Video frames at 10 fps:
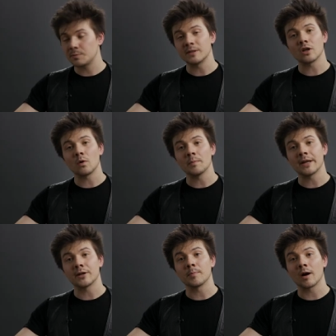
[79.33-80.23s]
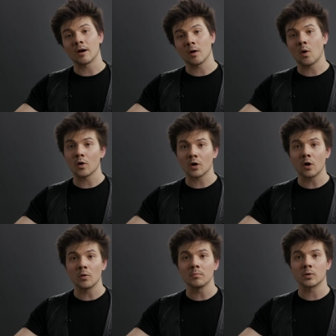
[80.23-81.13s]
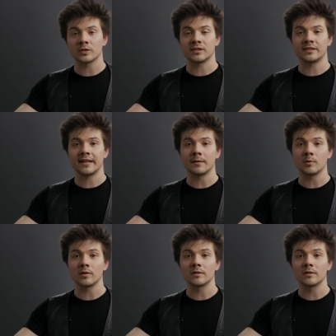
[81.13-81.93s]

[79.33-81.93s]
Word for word: the Spinzall will make your bar or home more sustainable.